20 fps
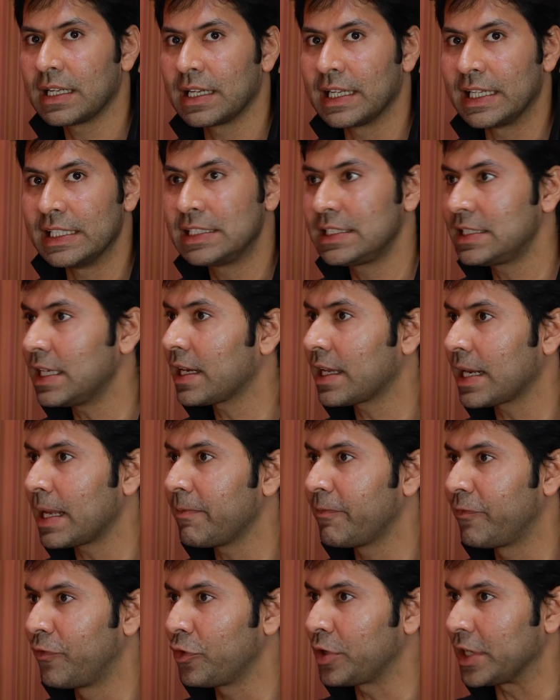
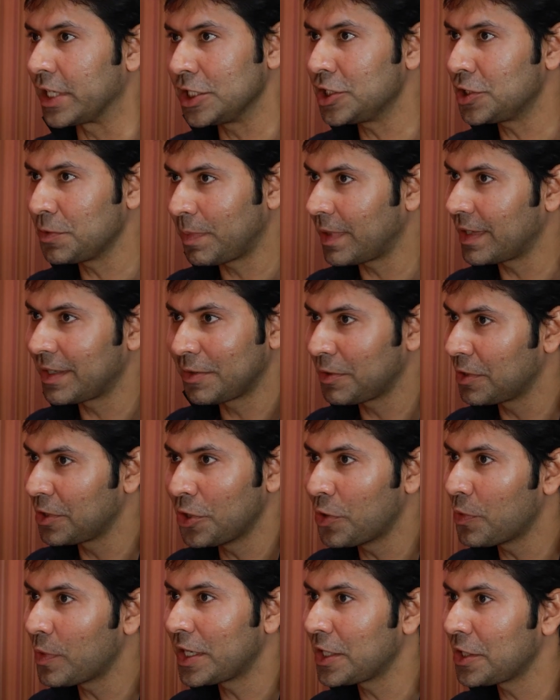Instagram footage, but
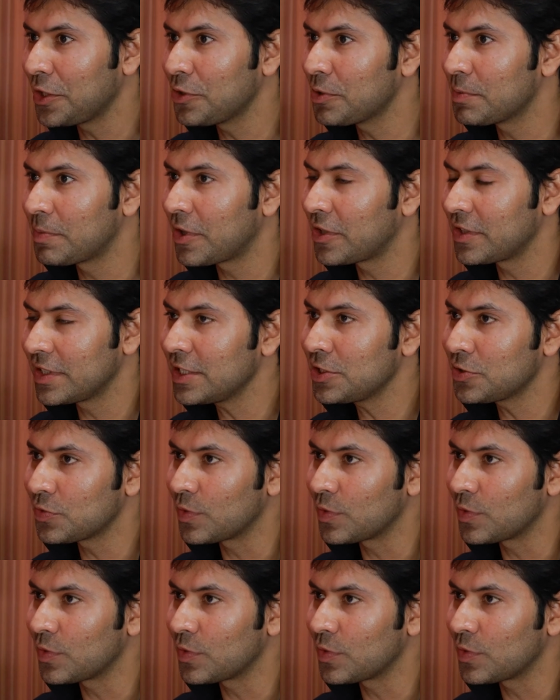no one knew about this.